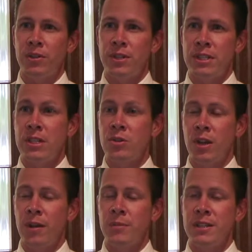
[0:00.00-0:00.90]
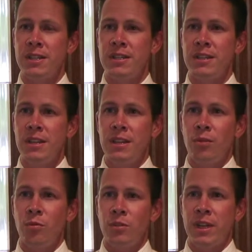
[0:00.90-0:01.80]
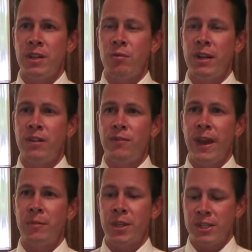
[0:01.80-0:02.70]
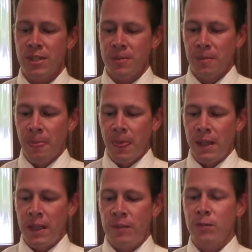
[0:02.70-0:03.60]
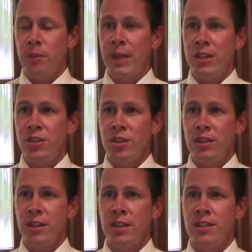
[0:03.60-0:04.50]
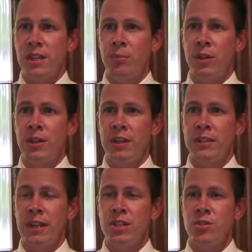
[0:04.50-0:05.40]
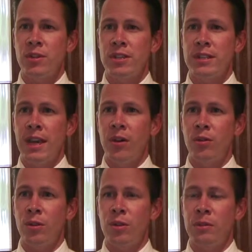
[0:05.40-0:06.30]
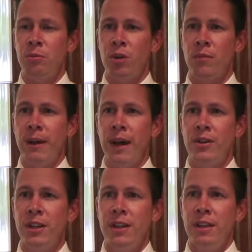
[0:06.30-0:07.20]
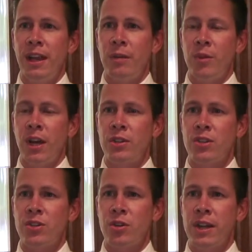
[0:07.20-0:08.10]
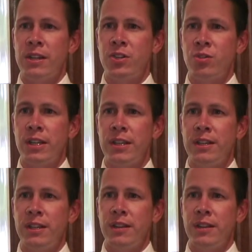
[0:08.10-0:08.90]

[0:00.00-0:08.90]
disease or gum disease tend to run in families. Inflammation is something that dentistry is now learning more about, and we're not just trying to treat